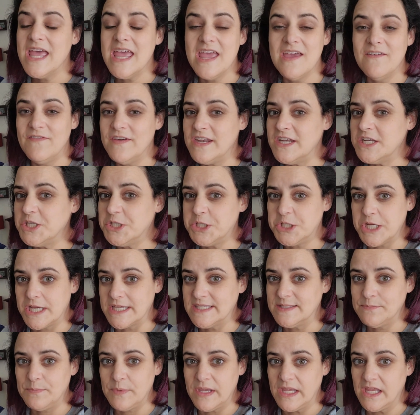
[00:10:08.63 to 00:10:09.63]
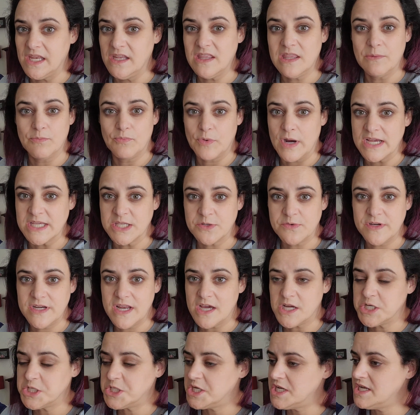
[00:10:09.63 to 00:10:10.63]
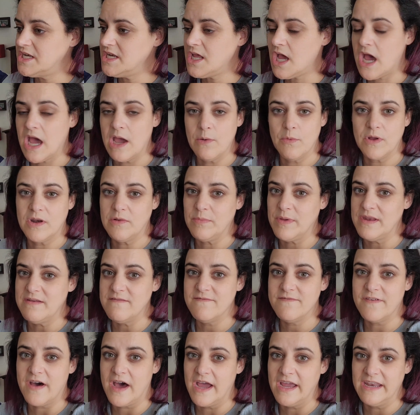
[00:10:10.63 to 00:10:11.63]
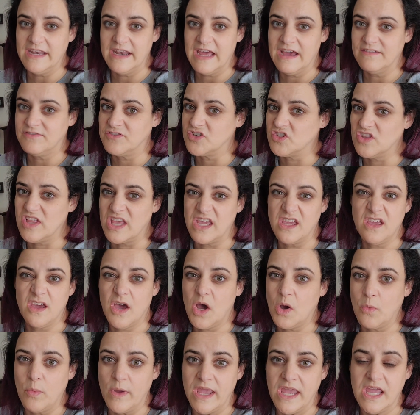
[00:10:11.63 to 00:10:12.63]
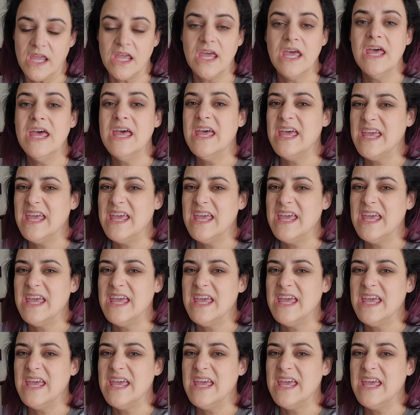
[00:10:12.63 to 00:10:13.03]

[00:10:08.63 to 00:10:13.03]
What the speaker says: If it had just been the breast reduction, I would have been fine after like a week.